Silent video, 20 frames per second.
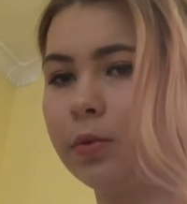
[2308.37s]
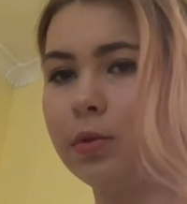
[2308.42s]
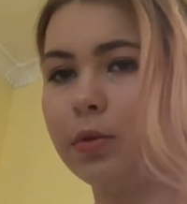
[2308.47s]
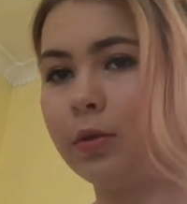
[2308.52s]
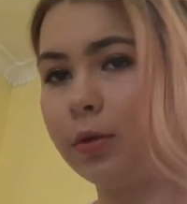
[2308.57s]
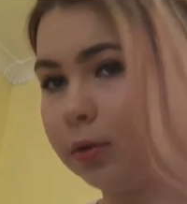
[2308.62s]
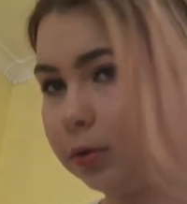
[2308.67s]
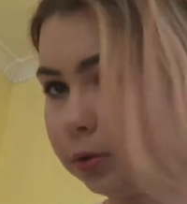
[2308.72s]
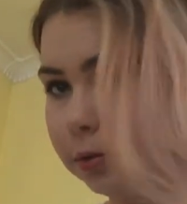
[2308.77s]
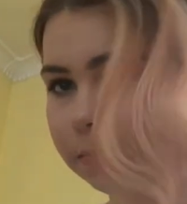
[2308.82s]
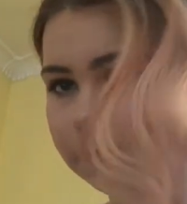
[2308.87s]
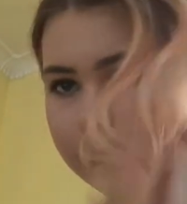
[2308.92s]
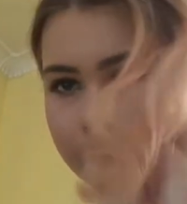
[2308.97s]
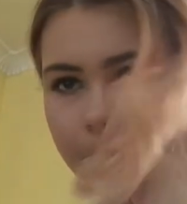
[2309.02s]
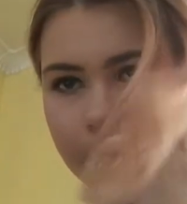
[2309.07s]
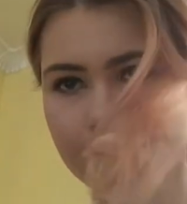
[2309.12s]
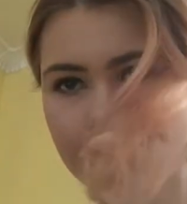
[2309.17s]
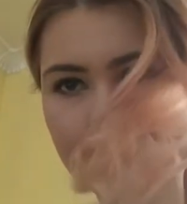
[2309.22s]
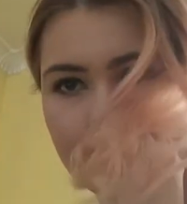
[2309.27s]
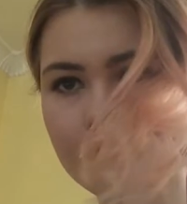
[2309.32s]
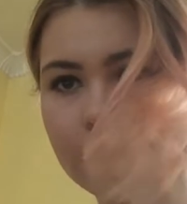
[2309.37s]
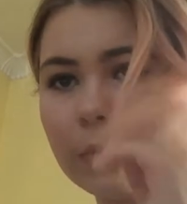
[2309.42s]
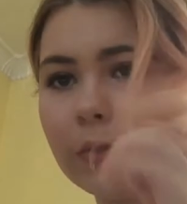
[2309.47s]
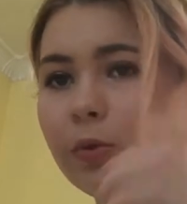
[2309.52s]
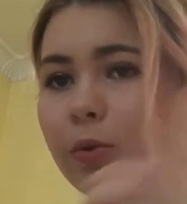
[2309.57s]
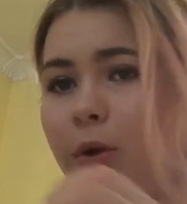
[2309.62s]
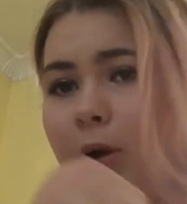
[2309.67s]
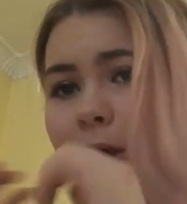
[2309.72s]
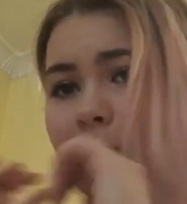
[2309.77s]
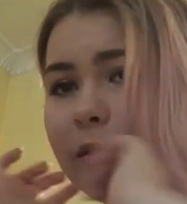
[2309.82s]
So,
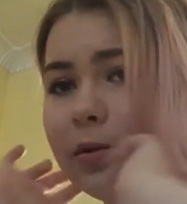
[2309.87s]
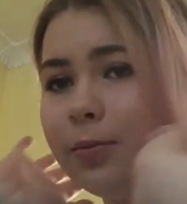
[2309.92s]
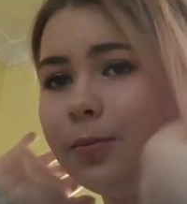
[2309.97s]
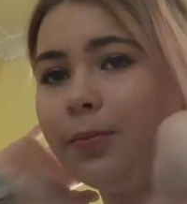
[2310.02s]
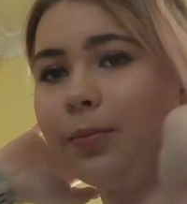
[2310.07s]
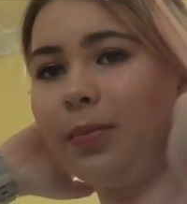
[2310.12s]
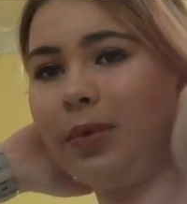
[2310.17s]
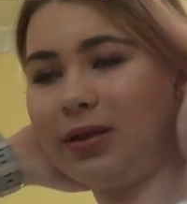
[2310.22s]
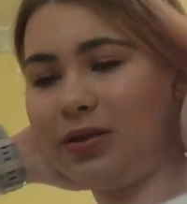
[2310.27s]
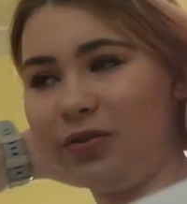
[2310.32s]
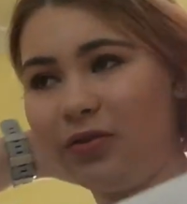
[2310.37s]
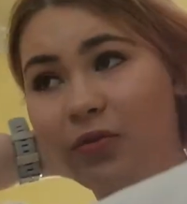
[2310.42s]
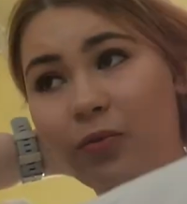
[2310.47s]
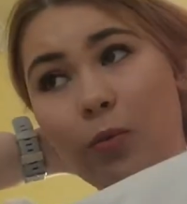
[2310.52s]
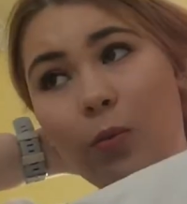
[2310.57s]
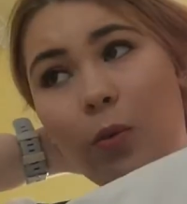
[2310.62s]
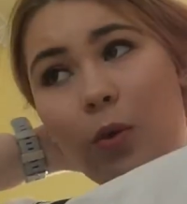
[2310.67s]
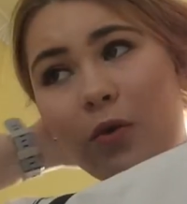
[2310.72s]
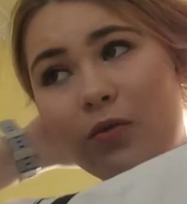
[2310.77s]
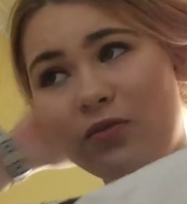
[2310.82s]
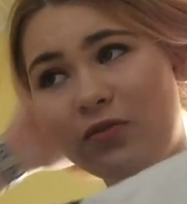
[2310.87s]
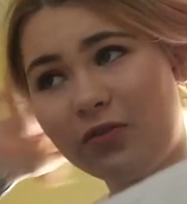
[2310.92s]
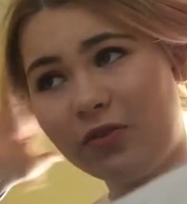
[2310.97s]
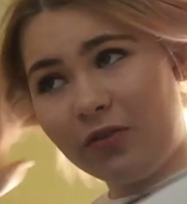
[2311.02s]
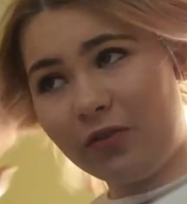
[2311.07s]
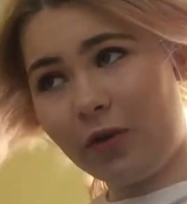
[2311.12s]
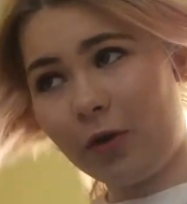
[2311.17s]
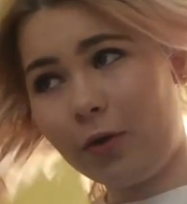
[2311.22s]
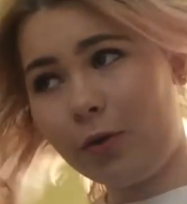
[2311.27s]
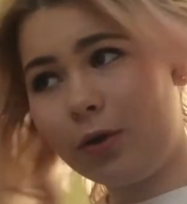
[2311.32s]
oh, I had a massive waft
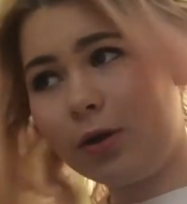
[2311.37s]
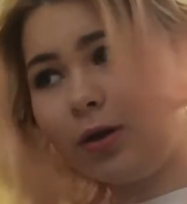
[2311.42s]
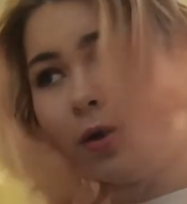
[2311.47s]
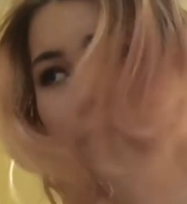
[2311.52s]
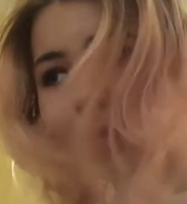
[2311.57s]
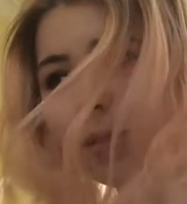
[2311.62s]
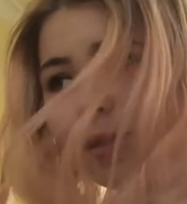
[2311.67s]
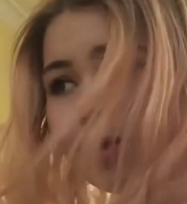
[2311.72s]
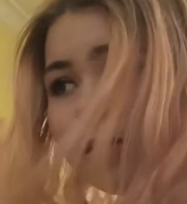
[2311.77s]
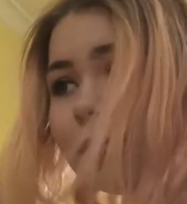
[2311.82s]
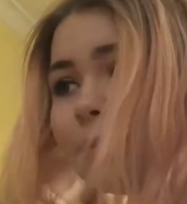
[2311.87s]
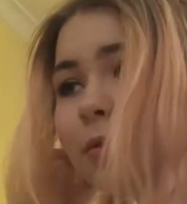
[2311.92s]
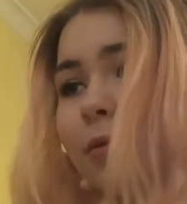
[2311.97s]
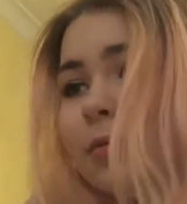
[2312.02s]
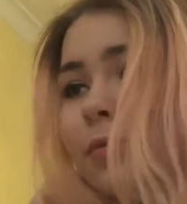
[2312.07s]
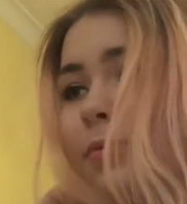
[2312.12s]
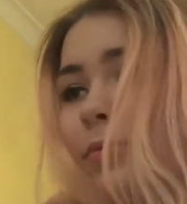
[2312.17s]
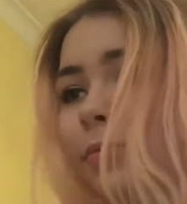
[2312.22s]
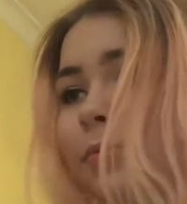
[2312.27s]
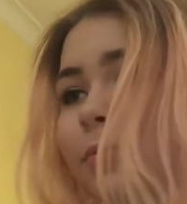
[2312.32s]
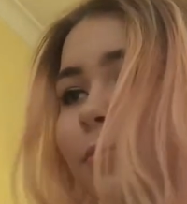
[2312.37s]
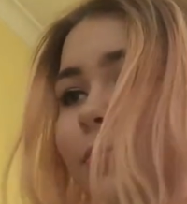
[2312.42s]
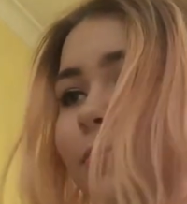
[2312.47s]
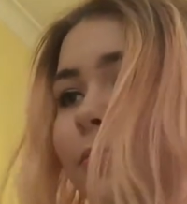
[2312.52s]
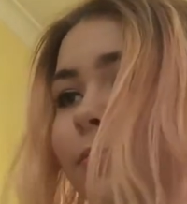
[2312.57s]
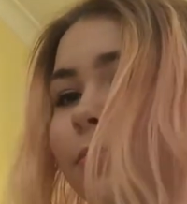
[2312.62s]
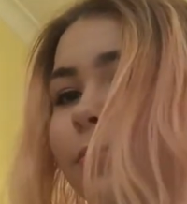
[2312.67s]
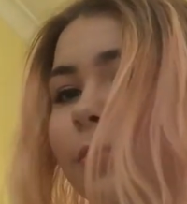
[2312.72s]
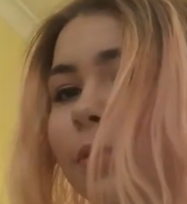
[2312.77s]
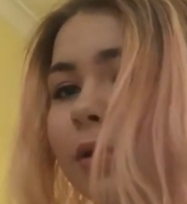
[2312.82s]
of coconut then
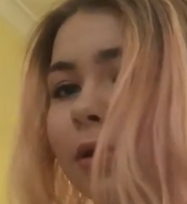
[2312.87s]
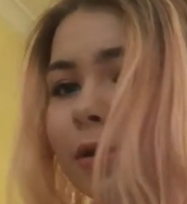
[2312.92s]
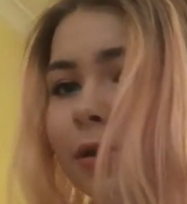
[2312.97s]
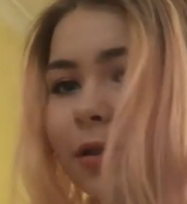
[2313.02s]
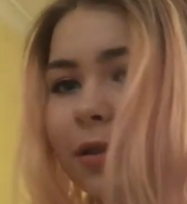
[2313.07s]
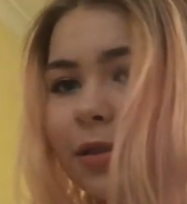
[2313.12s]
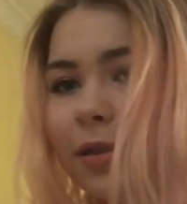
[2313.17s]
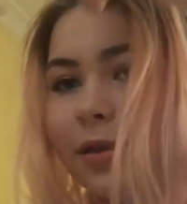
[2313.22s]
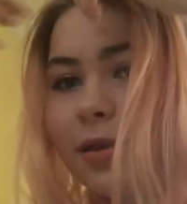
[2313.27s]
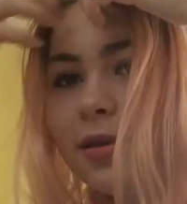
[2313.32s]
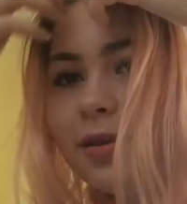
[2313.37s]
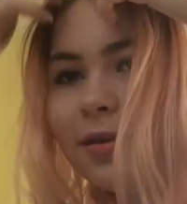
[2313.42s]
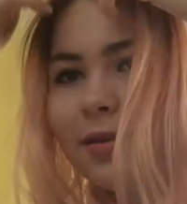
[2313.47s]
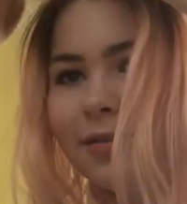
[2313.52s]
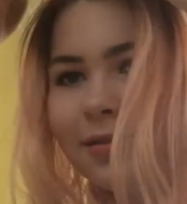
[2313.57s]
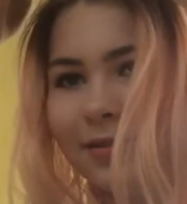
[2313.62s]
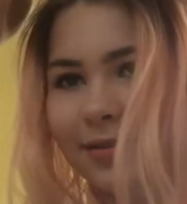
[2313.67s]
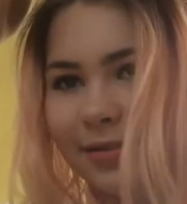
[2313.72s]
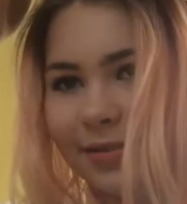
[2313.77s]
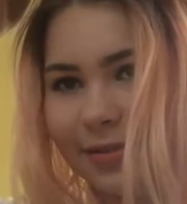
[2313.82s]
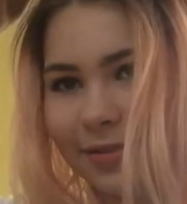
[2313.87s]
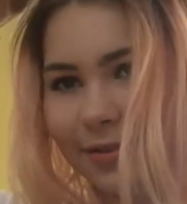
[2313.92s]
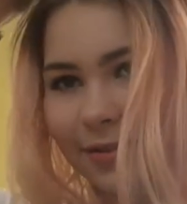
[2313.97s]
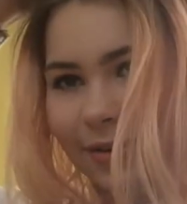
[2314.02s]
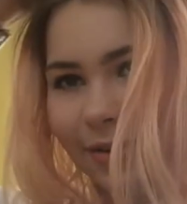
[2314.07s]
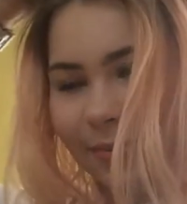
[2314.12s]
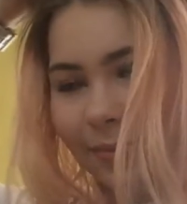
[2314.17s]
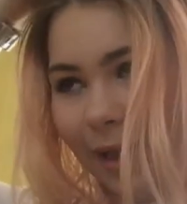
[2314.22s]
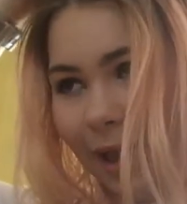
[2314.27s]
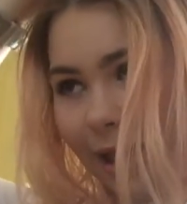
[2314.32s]
when I like
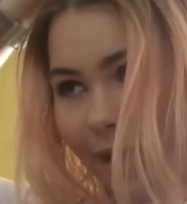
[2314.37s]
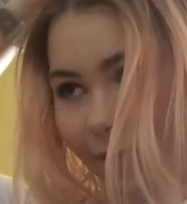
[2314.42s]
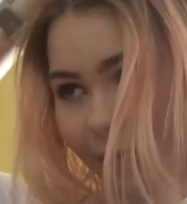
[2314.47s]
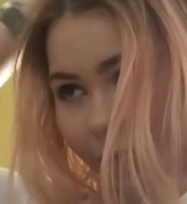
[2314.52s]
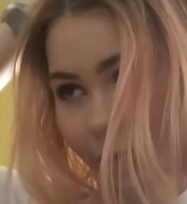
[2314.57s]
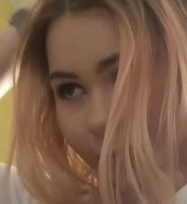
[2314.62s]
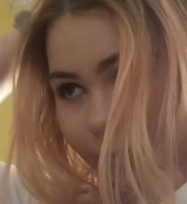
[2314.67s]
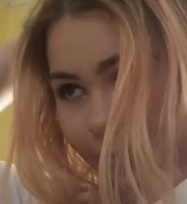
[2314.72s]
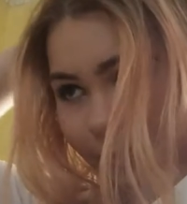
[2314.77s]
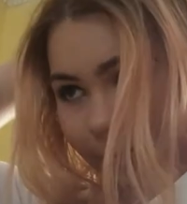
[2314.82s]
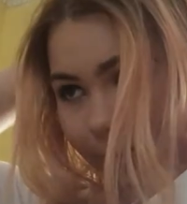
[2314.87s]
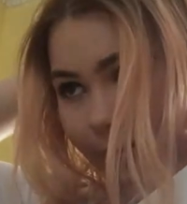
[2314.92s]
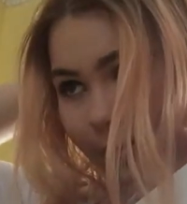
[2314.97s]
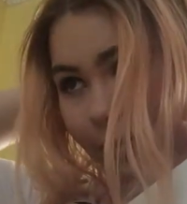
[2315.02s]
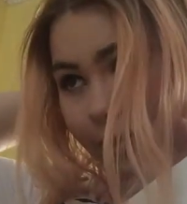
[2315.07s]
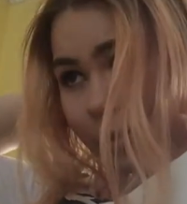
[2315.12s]
took my hair out of my